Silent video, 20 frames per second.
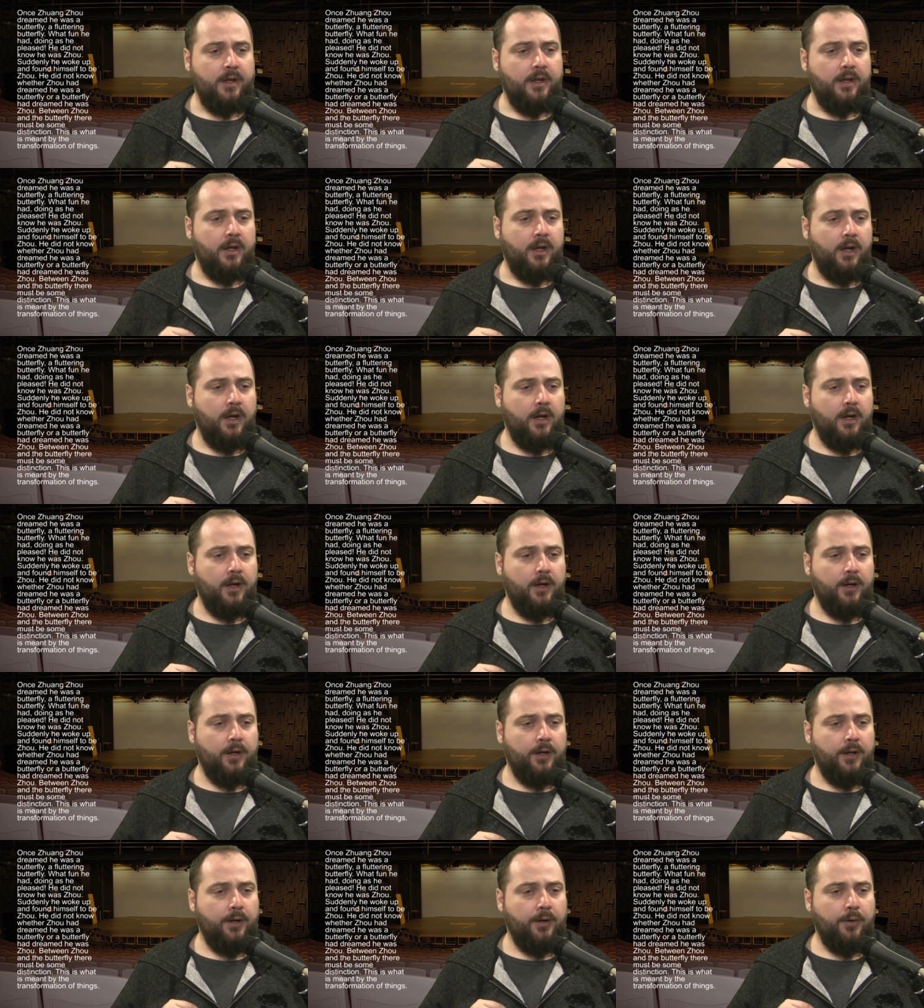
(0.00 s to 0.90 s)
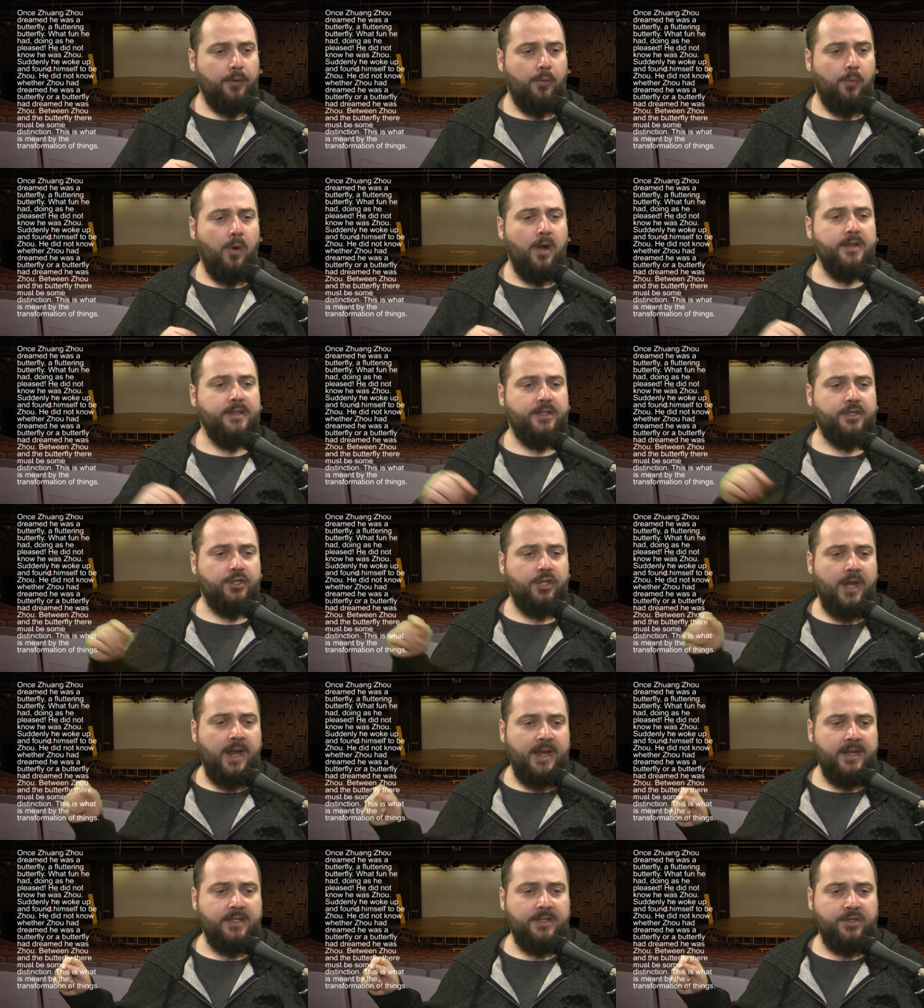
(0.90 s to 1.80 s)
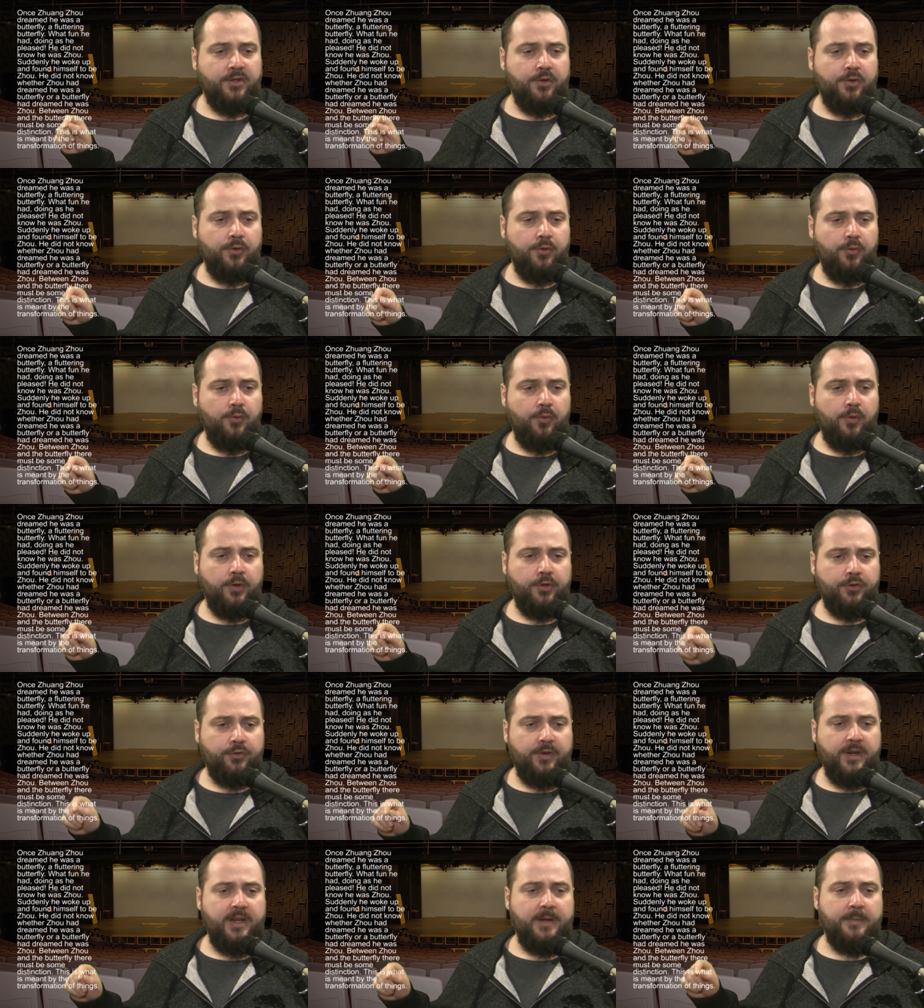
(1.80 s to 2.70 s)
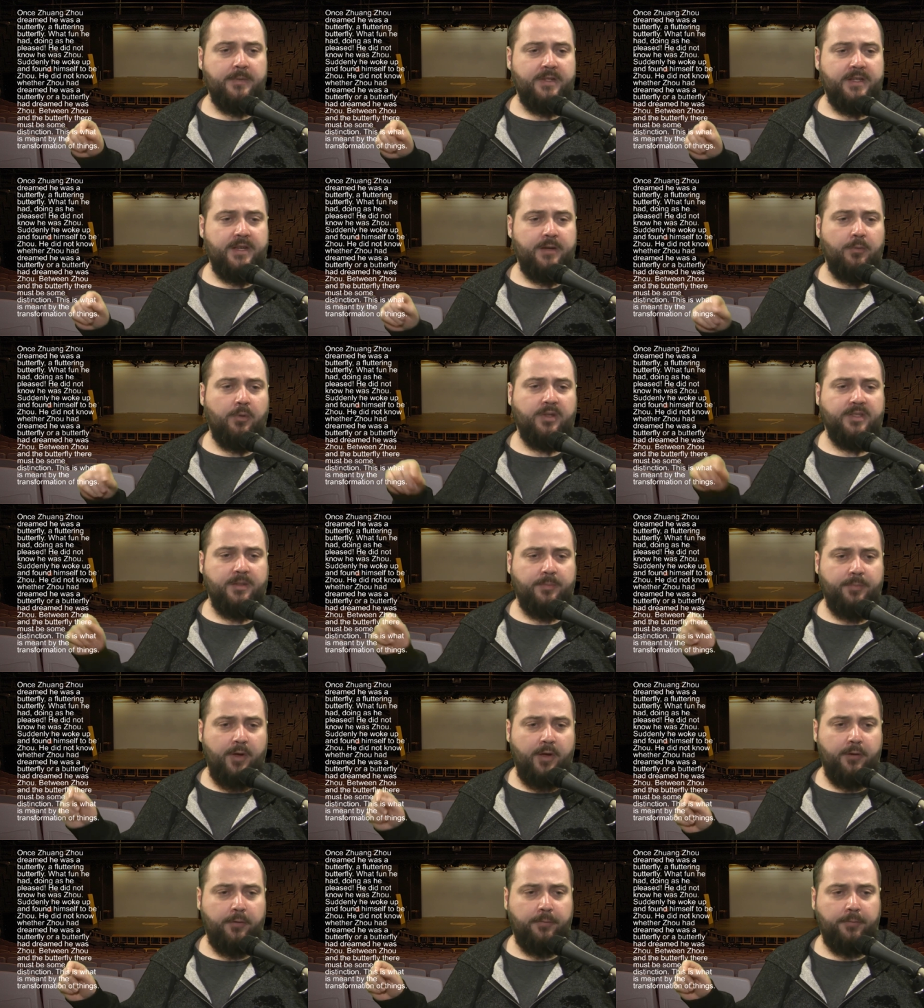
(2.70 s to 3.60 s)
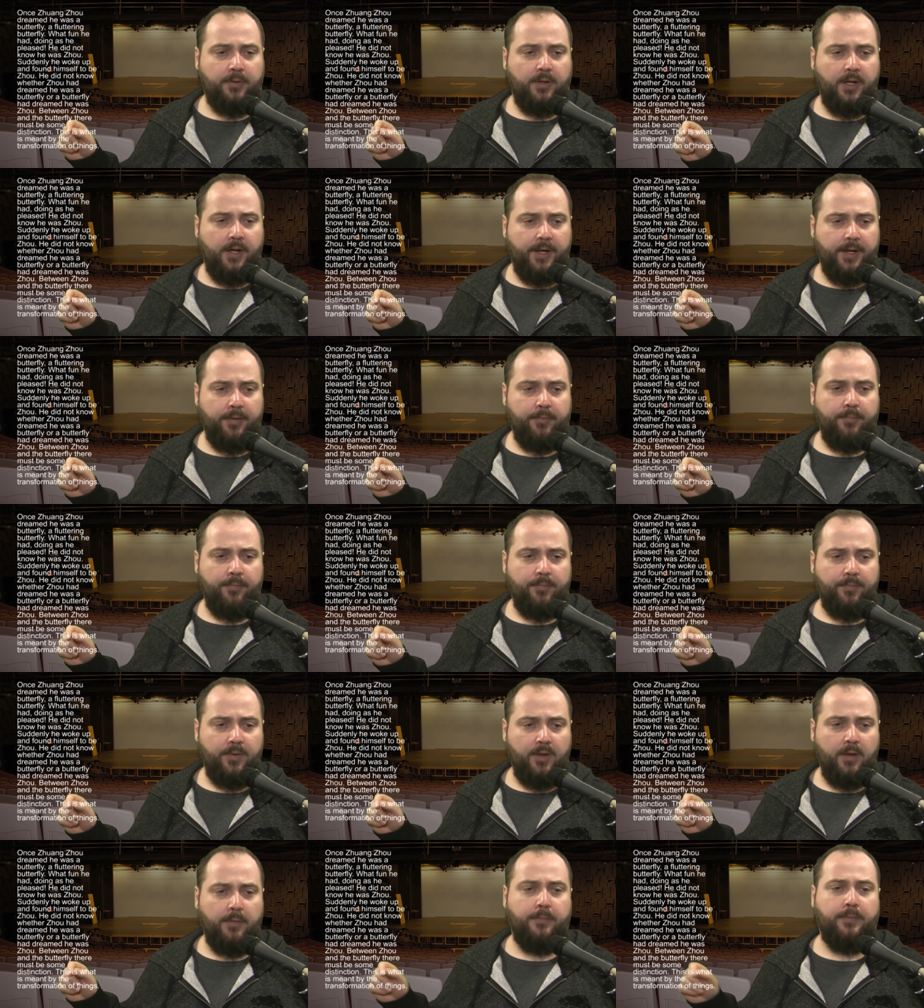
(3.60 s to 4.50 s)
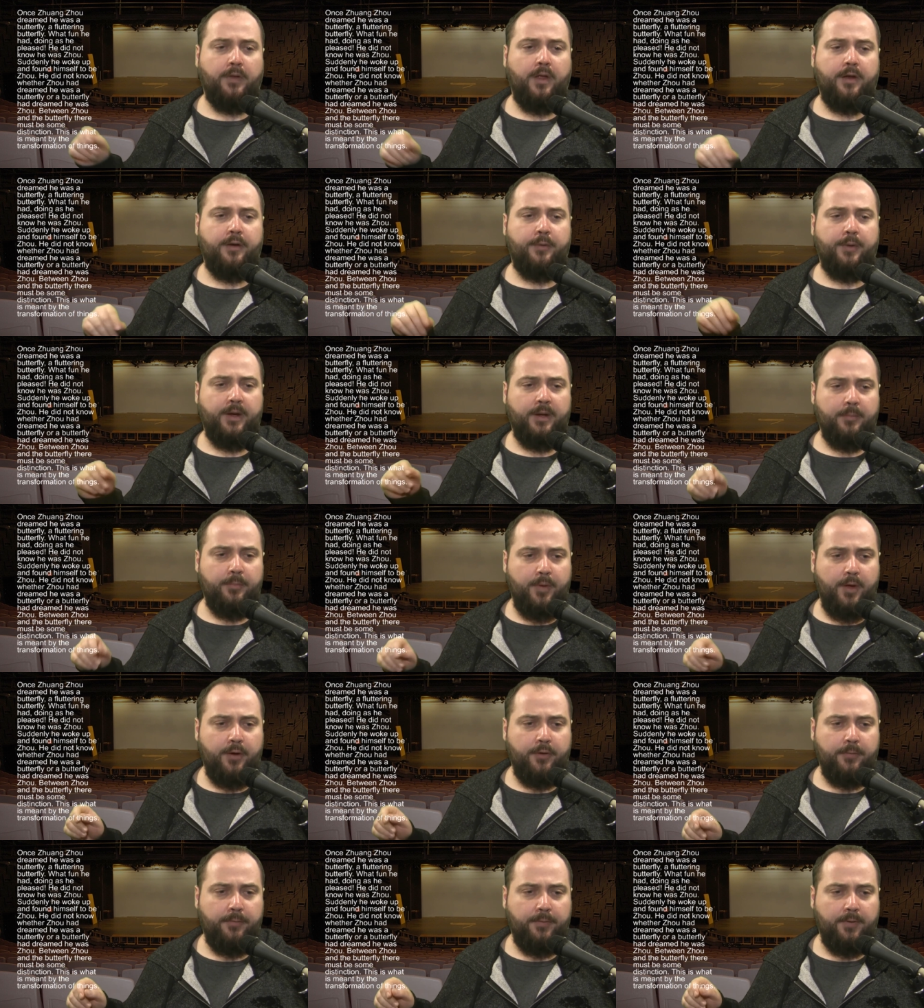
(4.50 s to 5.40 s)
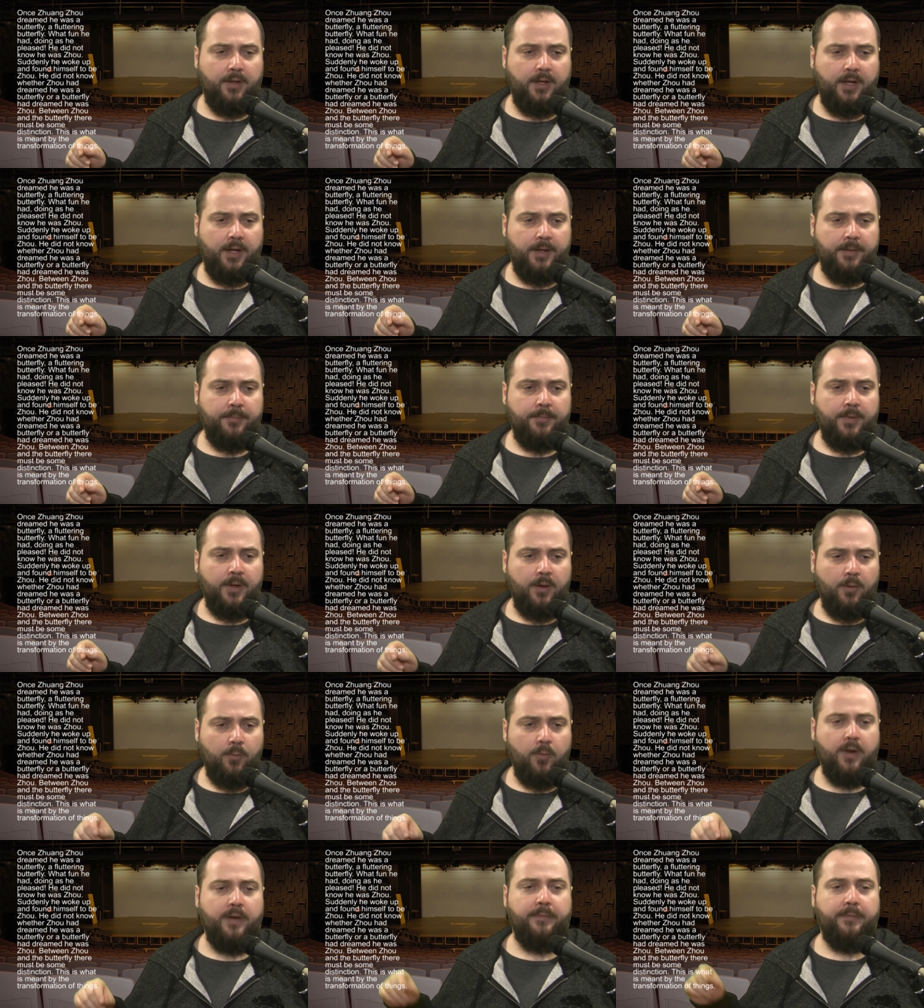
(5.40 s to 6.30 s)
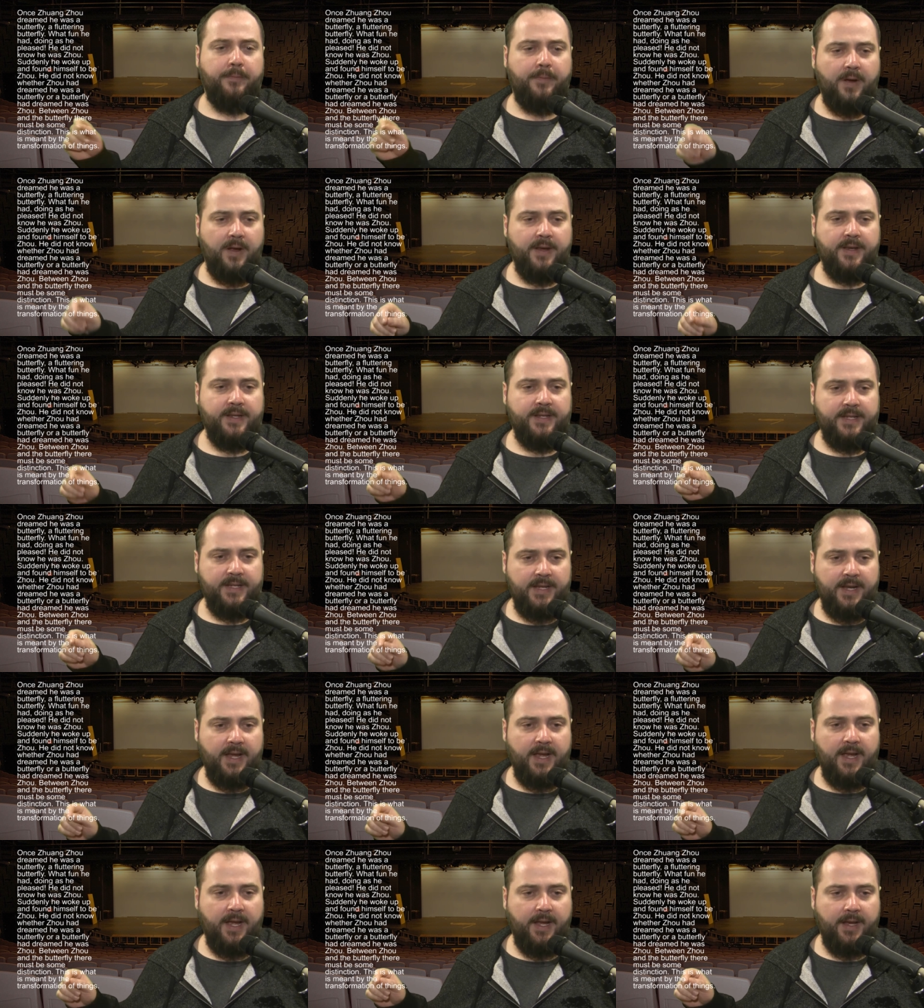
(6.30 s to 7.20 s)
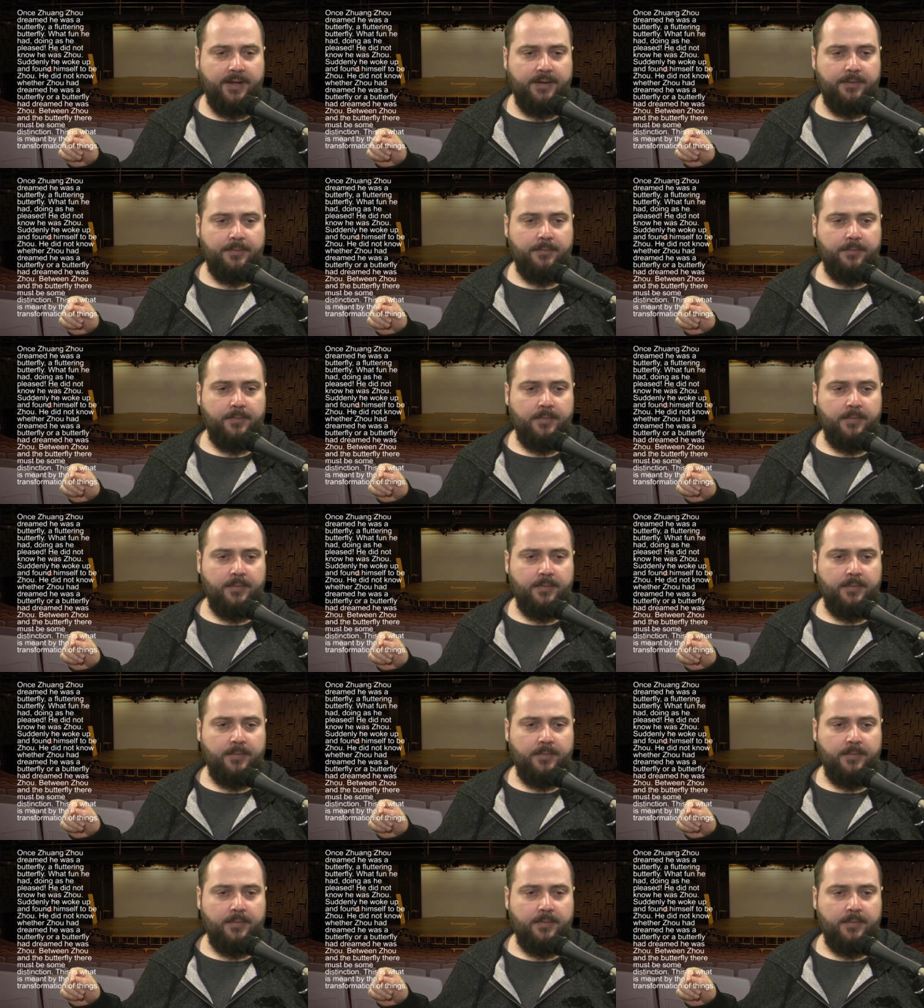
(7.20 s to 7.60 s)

Uh, once Chuang Tzu dreamed he was a butterfly, a fluttering butterfly. What fun he had!